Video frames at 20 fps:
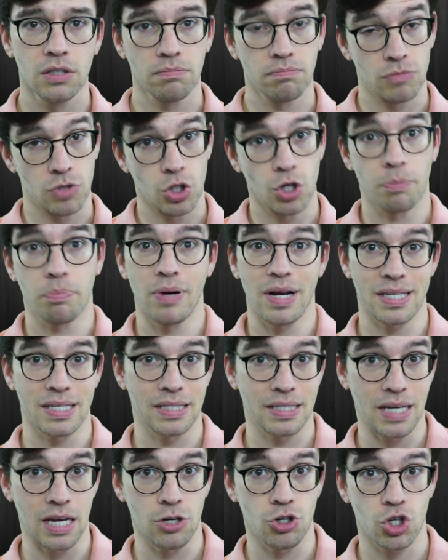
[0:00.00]
your
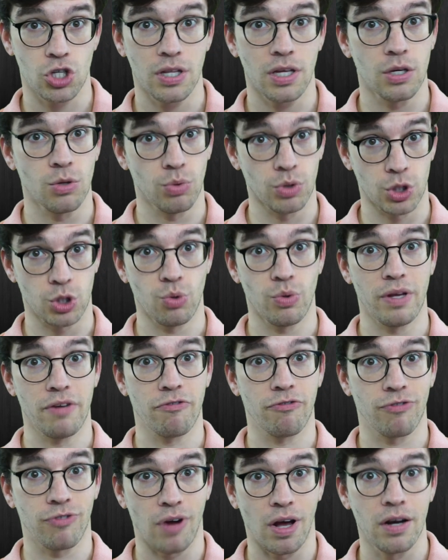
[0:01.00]
presentation that you will do in
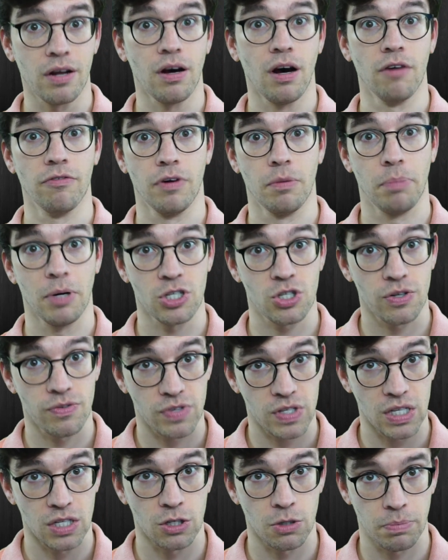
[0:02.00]
front of a bunch of
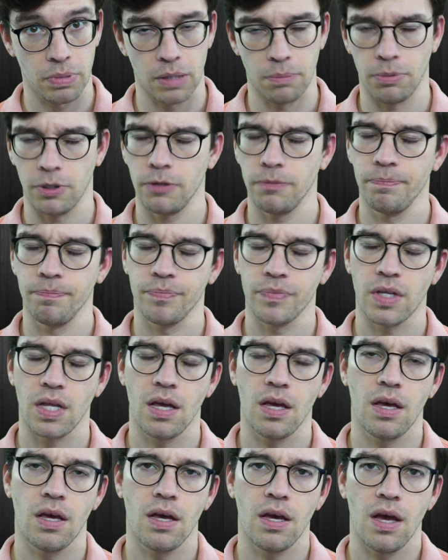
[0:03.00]
senior people.
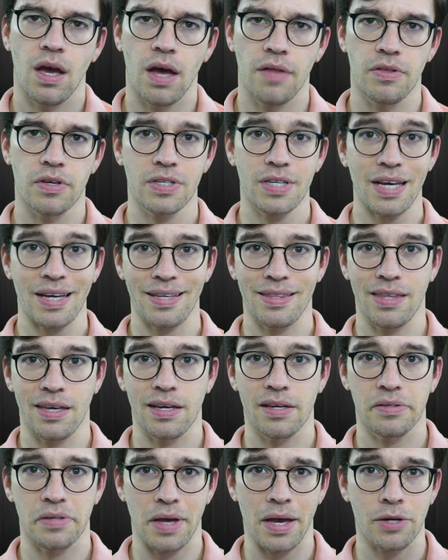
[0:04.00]
And the second thing
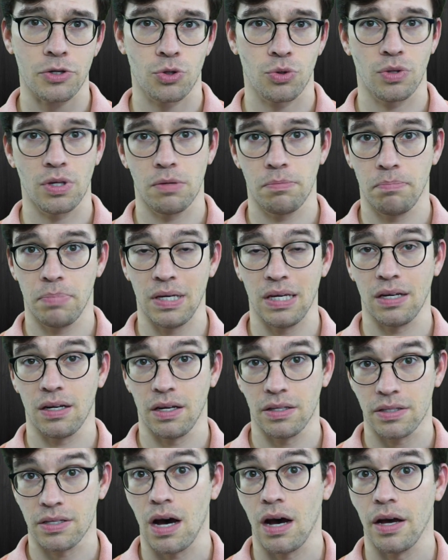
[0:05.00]
is actually being on
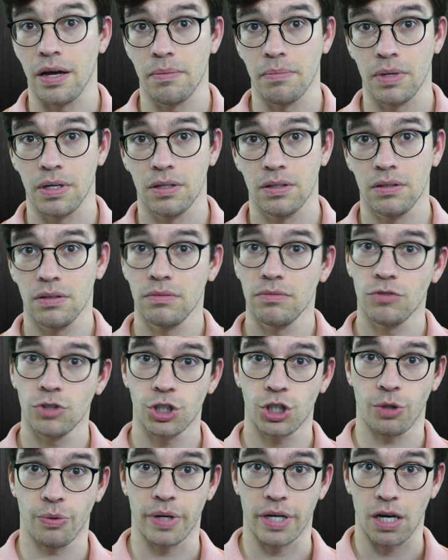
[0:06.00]
time.
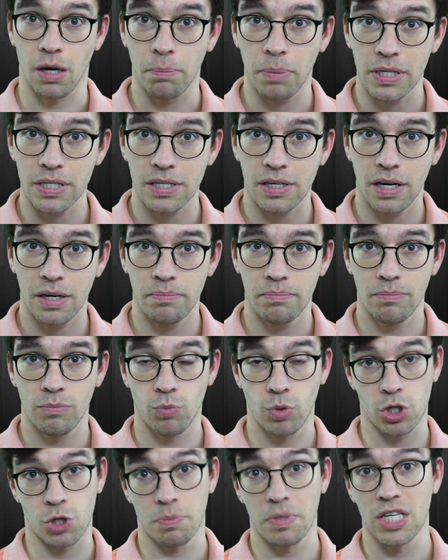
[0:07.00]
Showing up on time,
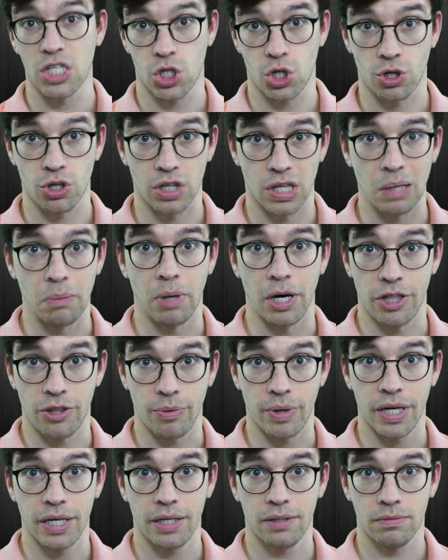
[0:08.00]
which means early, by the
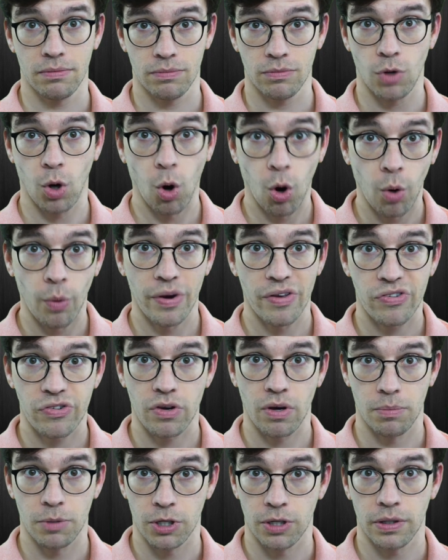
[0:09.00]
way. Always
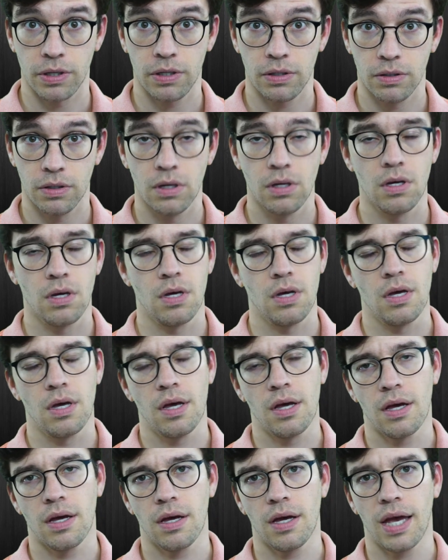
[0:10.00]
come early.
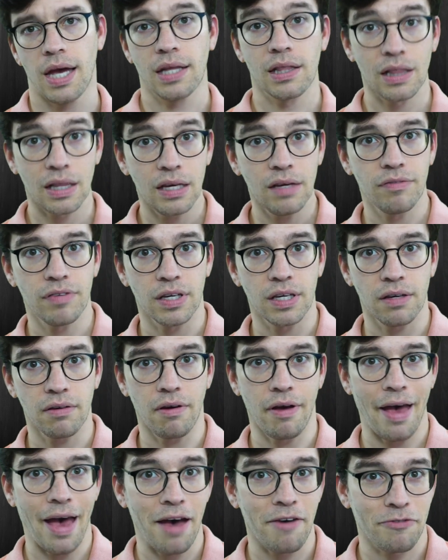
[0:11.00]
And leaving
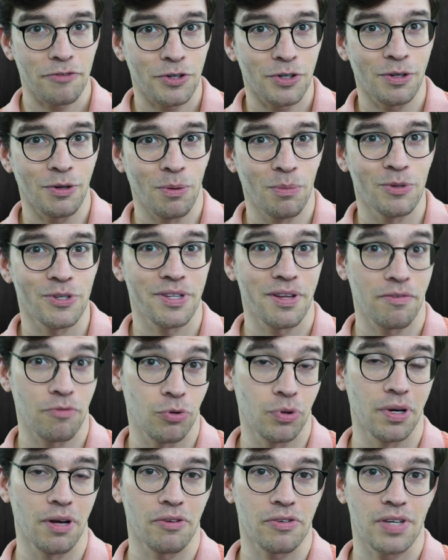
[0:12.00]
after almost
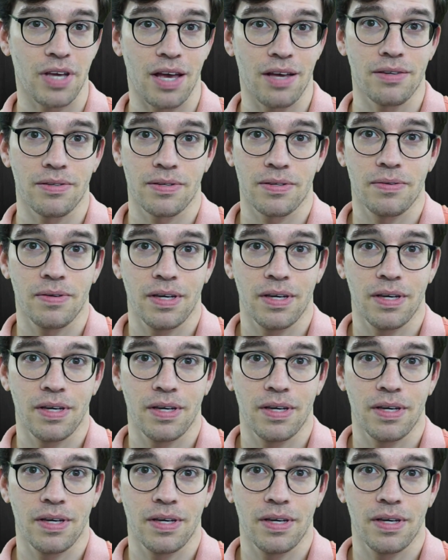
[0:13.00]
everyone else has.